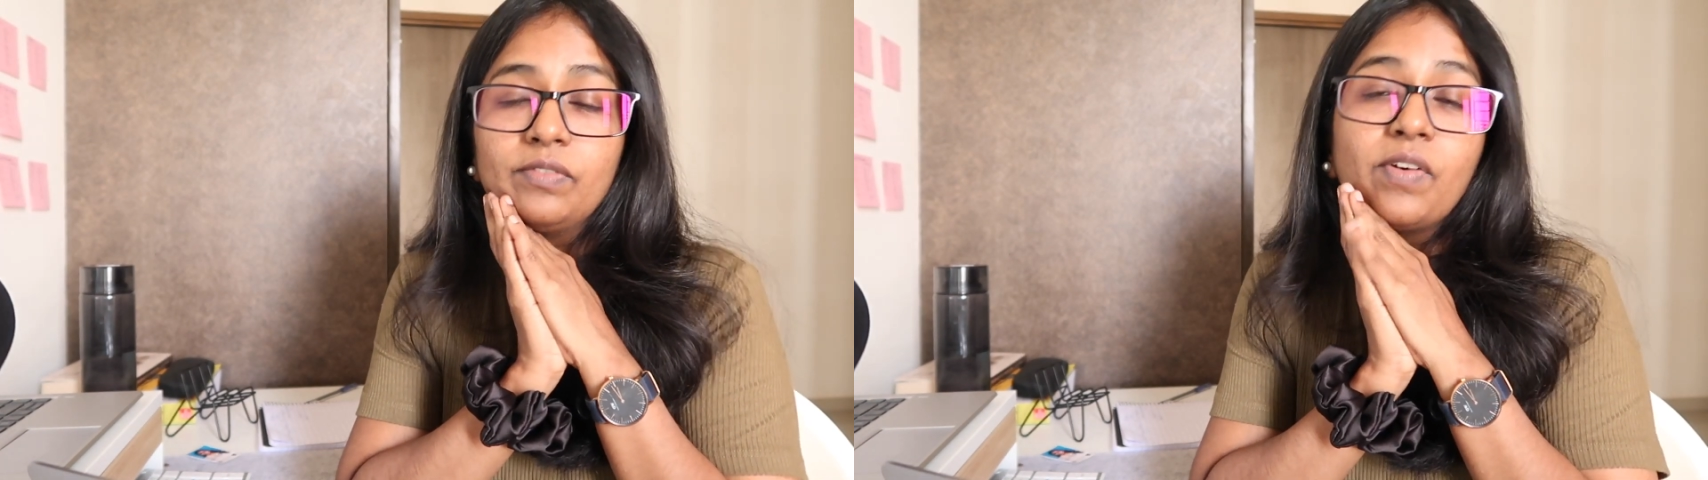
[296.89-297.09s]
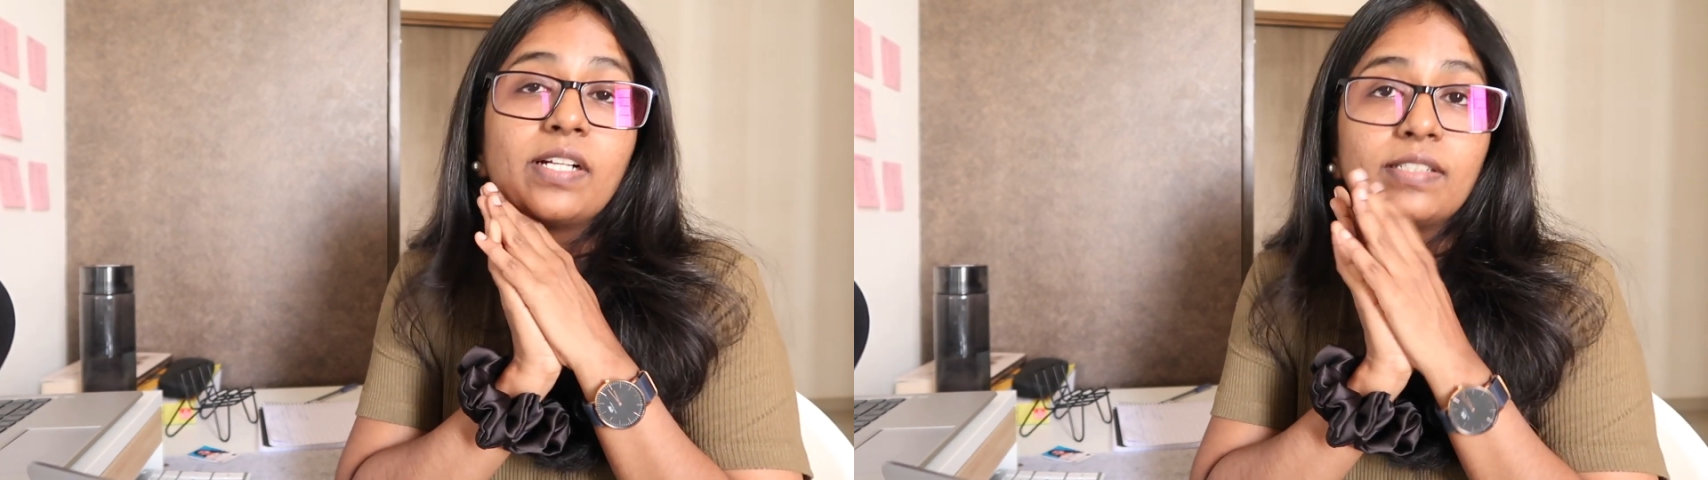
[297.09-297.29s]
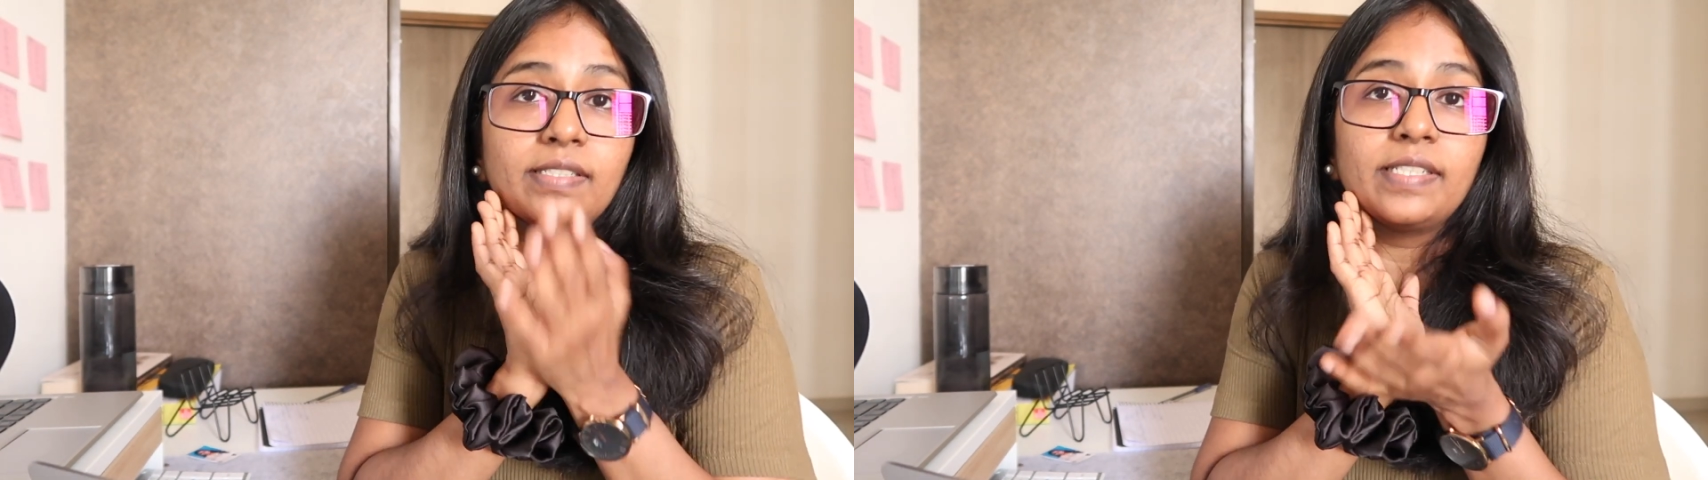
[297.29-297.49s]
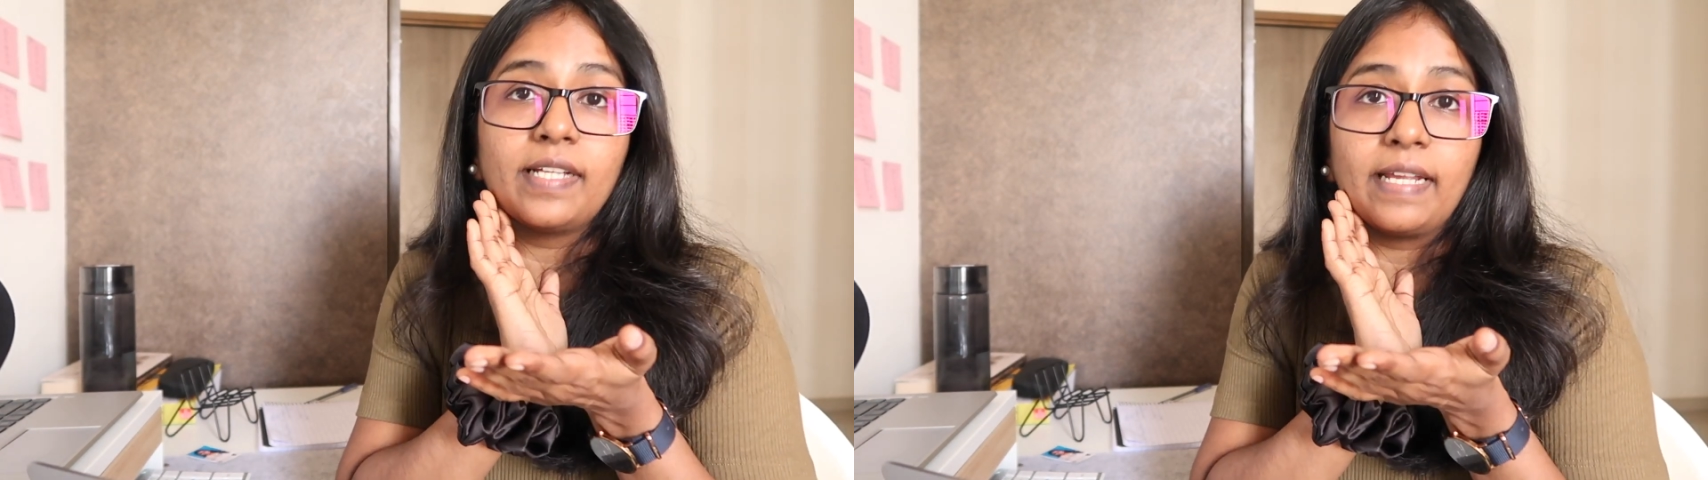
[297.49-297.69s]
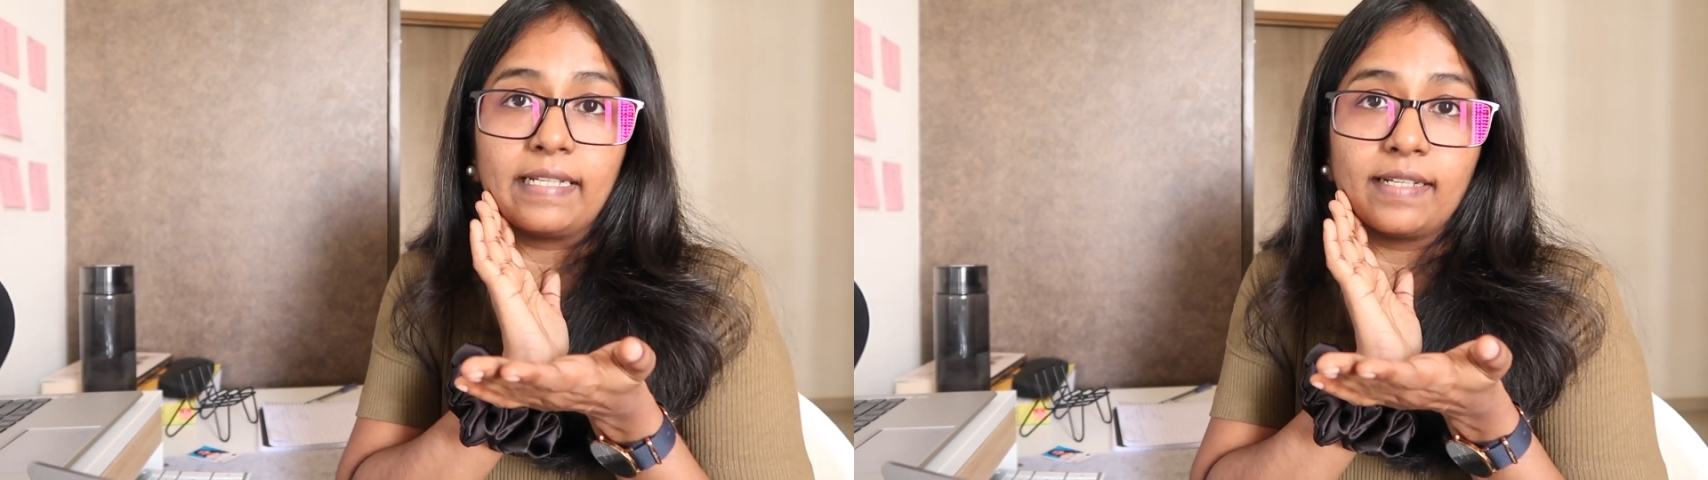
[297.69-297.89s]
Advanced
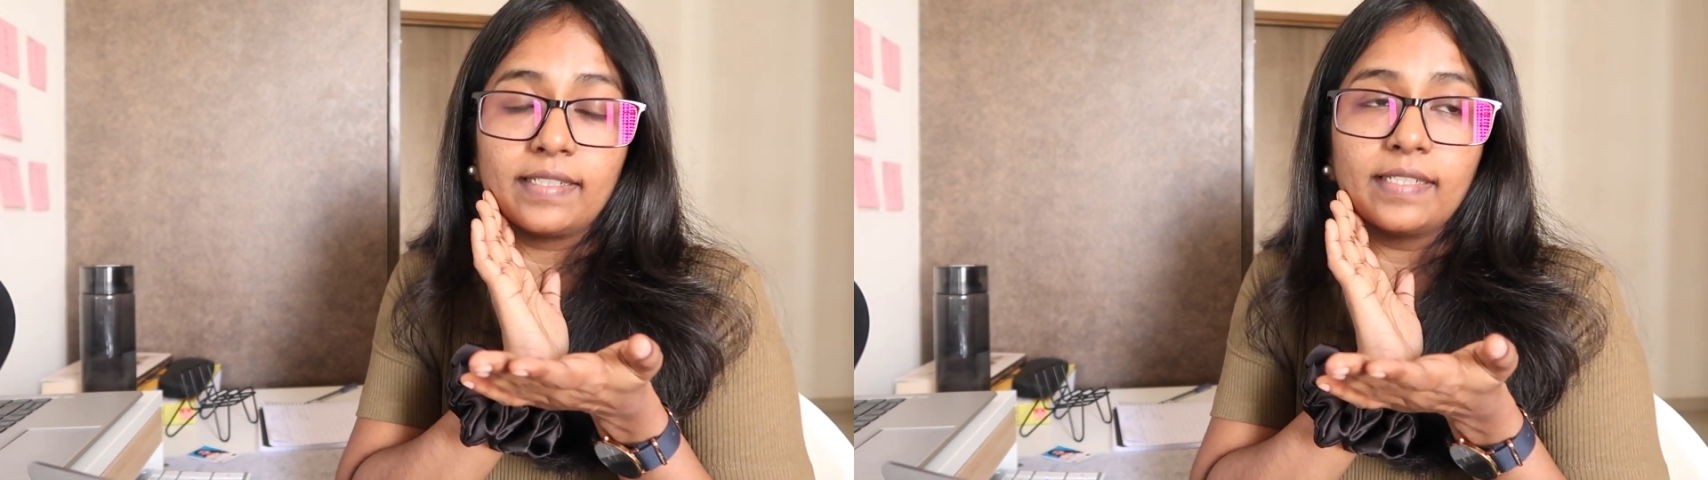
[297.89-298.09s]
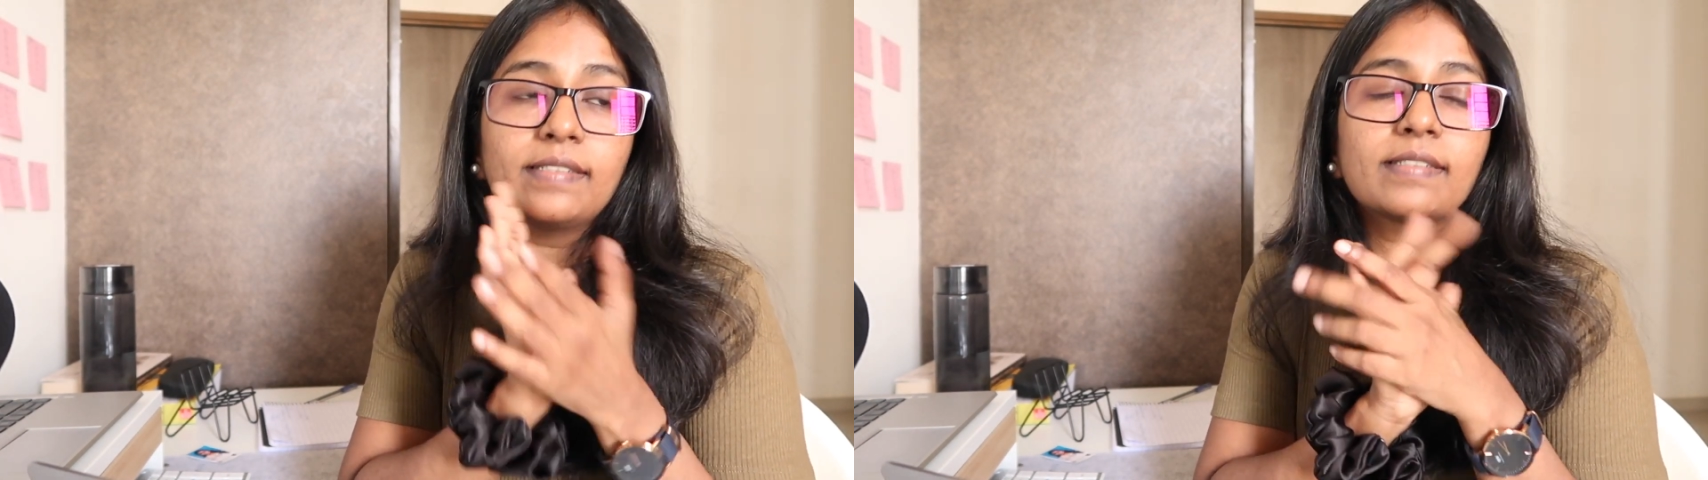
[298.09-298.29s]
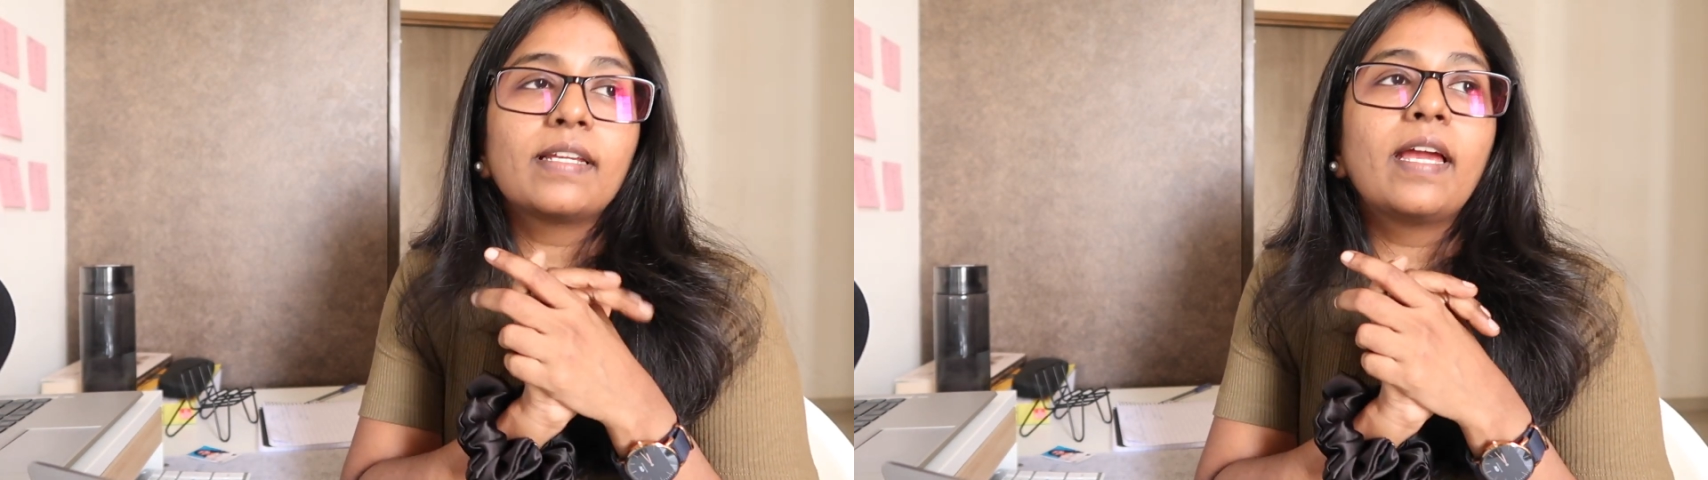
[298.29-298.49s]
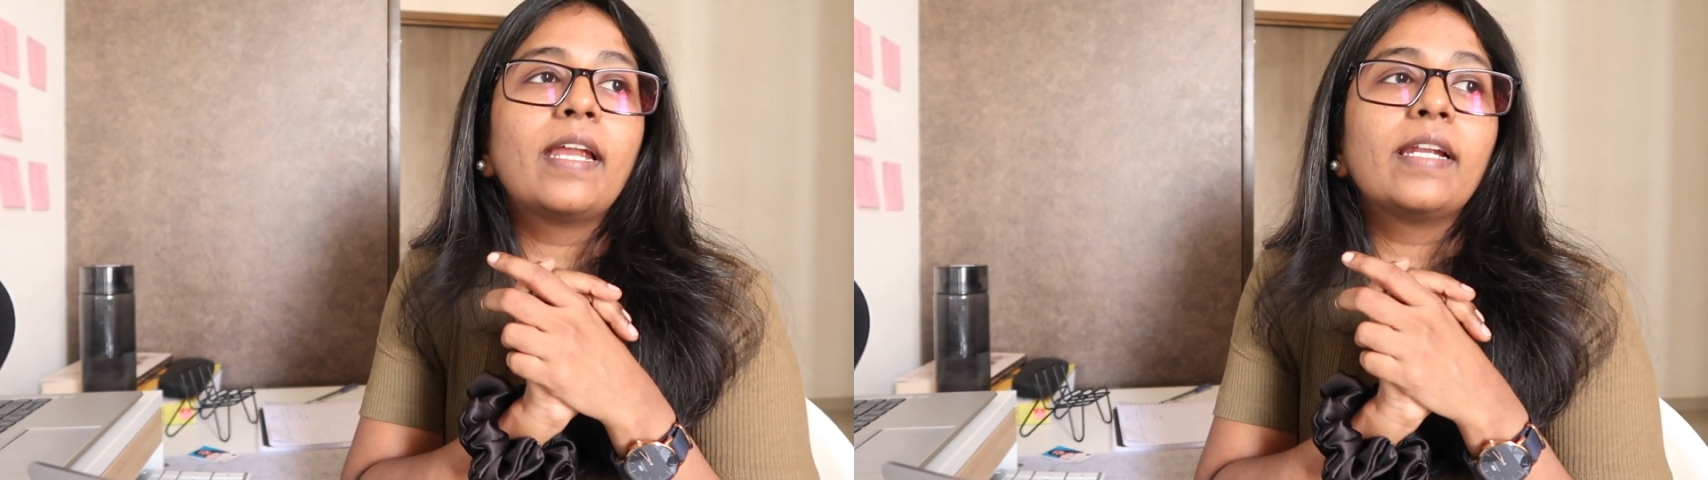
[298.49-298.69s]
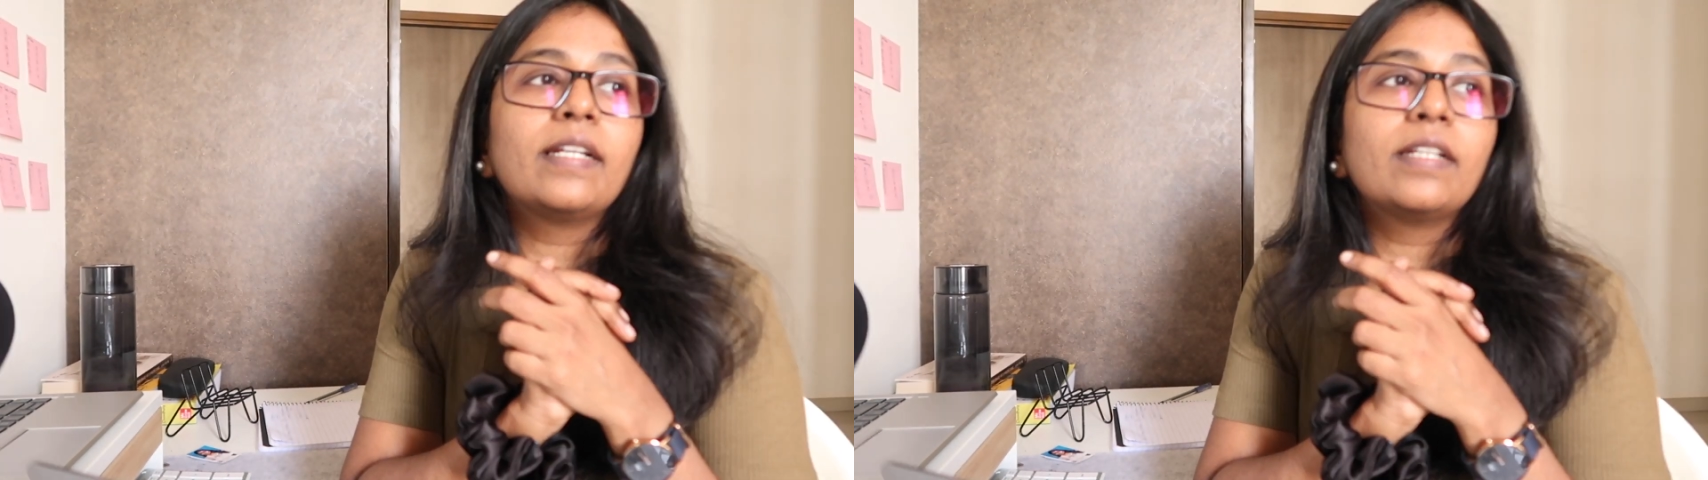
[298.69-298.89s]
Data Analytics
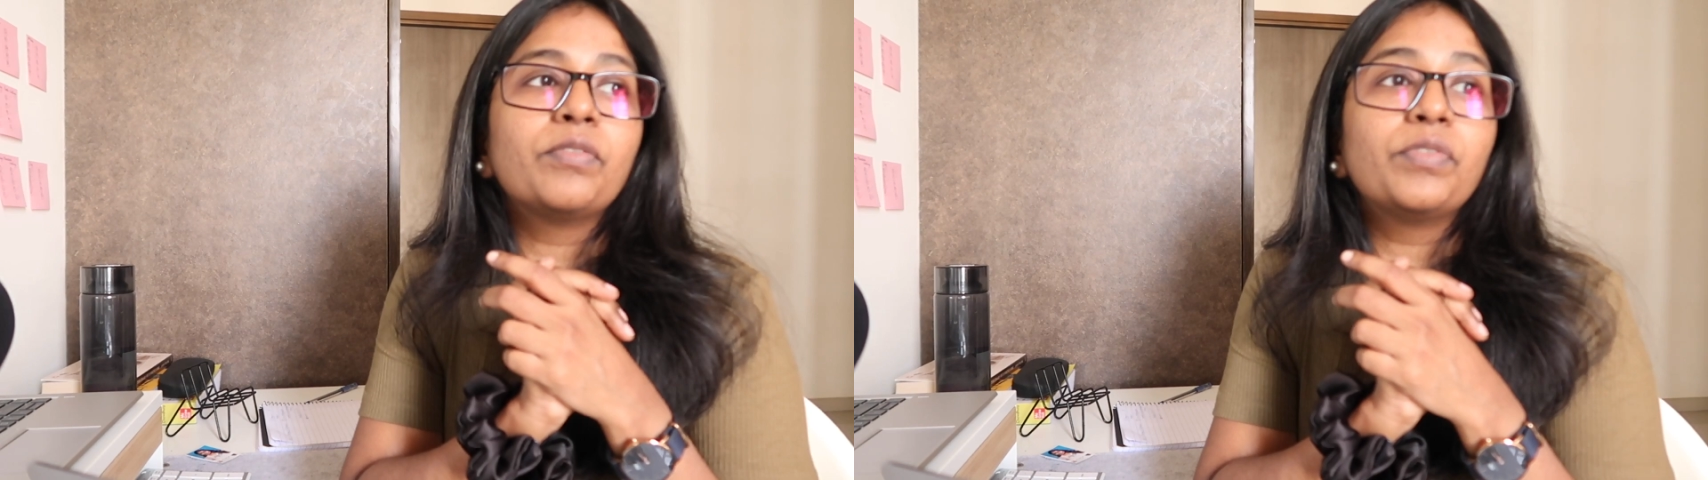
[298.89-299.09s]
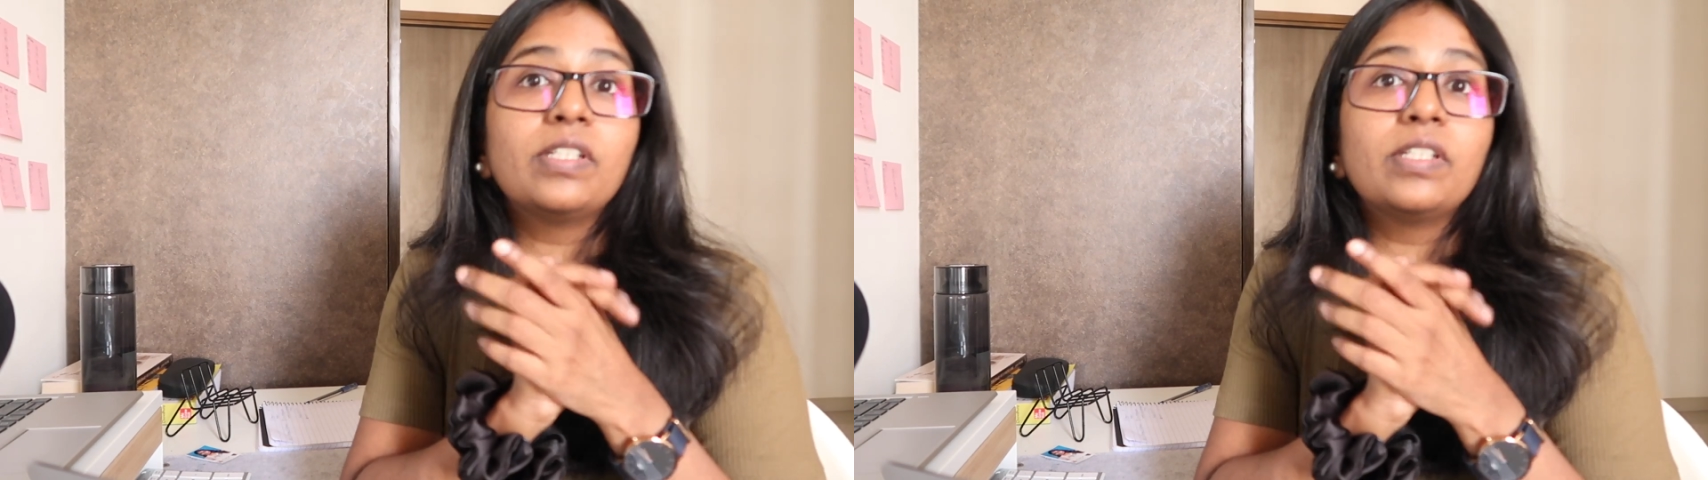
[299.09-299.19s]
and uh,